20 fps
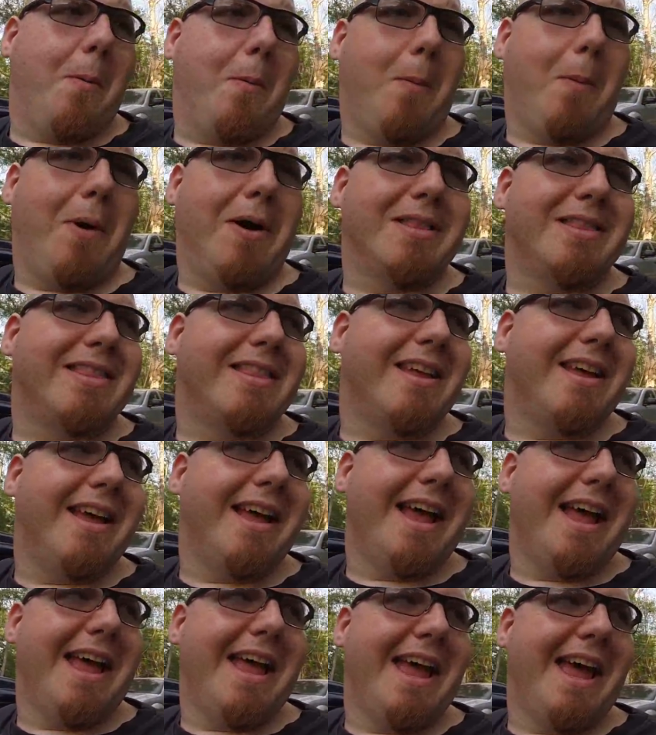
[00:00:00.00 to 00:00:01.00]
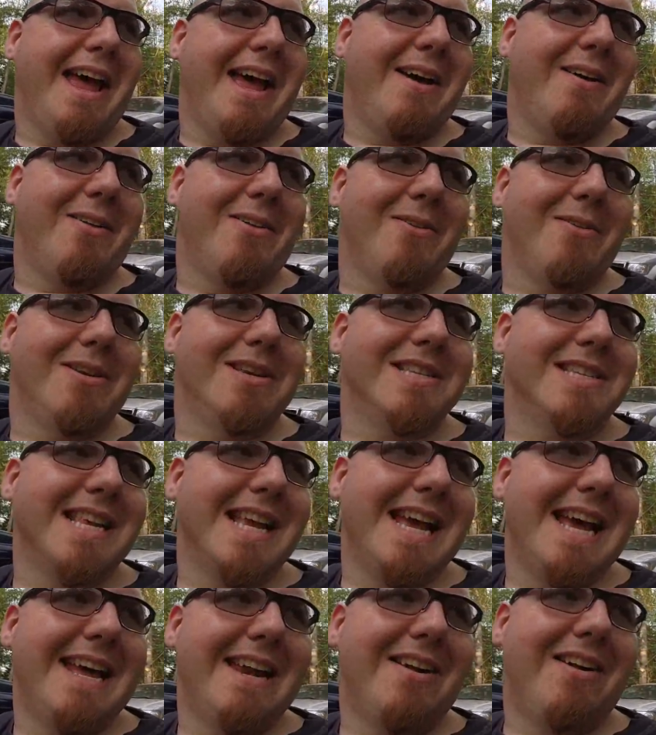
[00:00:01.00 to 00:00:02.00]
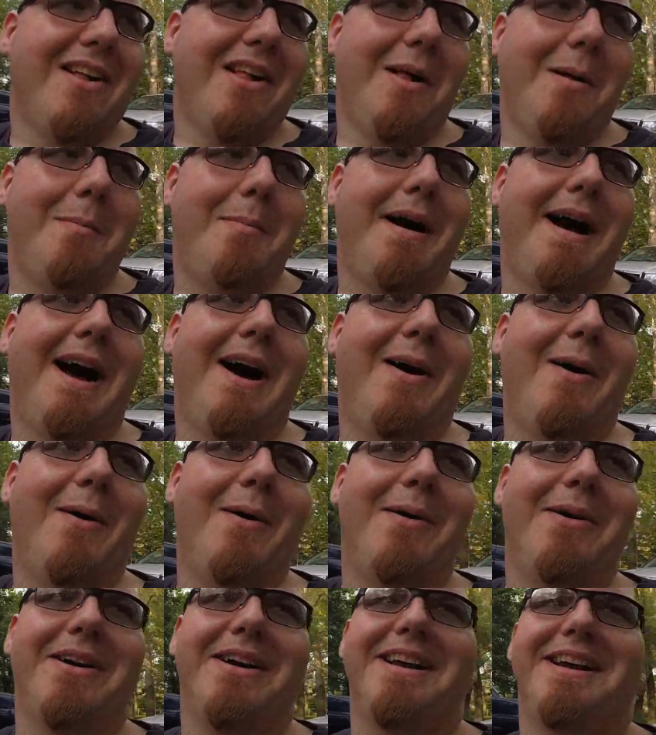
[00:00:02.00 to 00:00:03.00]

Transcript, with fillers: What the hell was that all about?